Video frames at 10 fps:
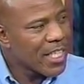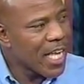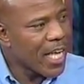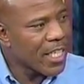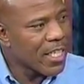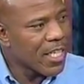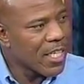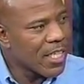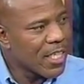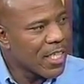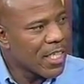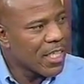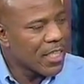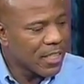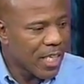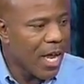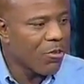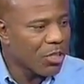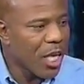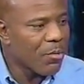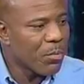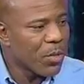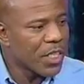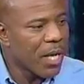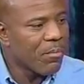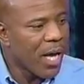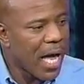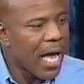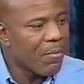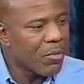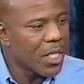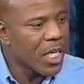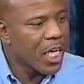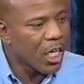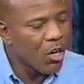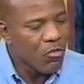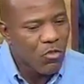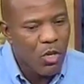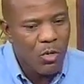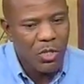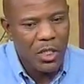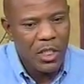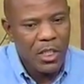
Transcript: that I was able to put that behind me, mm-hmm. and go forward.